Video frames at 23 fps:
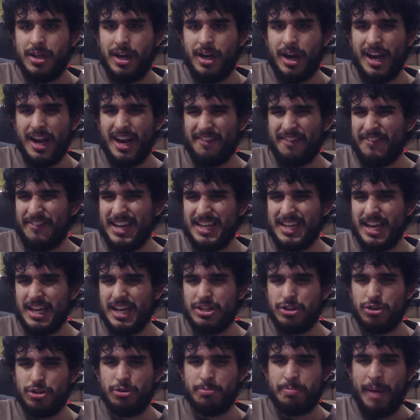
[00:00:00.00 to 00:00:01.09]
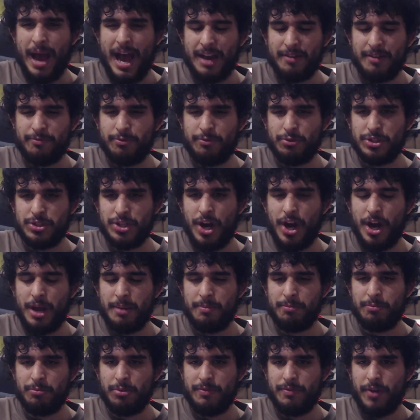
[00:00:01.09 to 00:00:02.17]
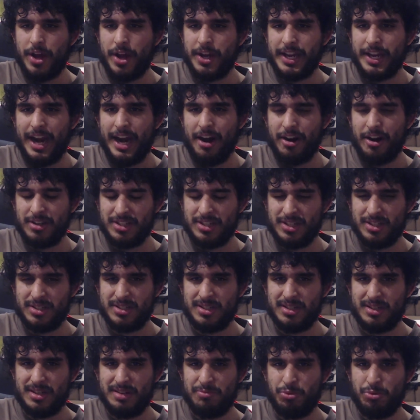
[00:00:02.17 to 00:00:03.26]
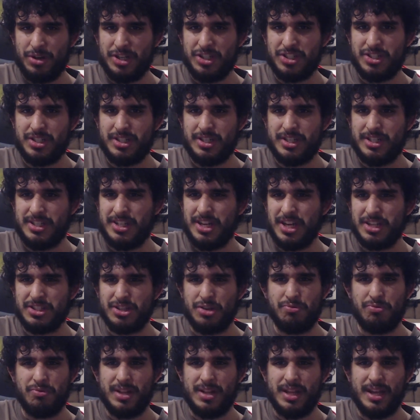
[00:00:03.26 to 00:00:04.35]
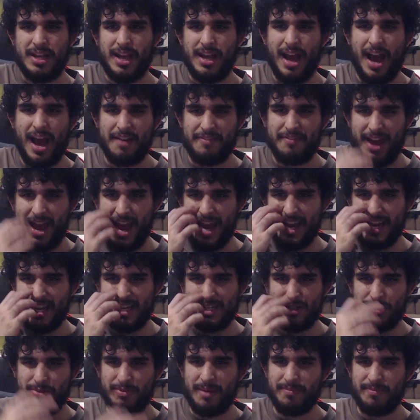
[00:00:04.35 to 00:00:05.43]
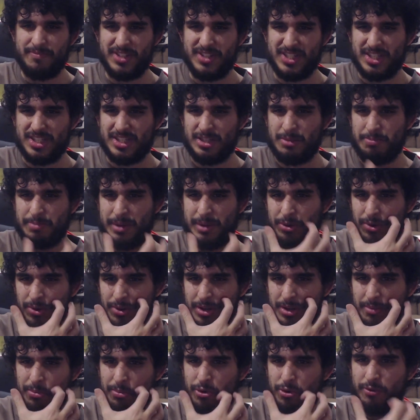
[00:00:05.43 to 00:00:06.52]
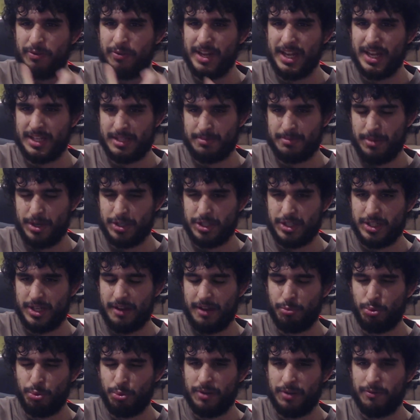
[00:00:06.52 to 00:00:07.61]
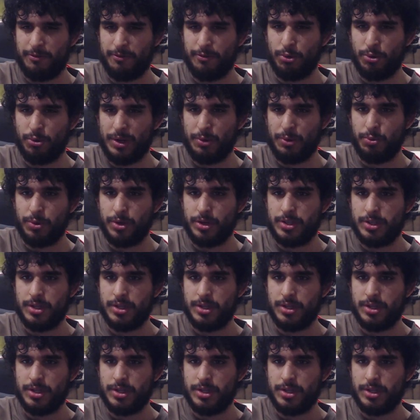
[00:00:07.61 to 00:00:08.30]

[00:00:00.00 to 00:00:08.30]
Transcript: And I think they do pad for time with other characters, which doesn't really have any sort of emphasis to build on the movie as much as I would have thought it would.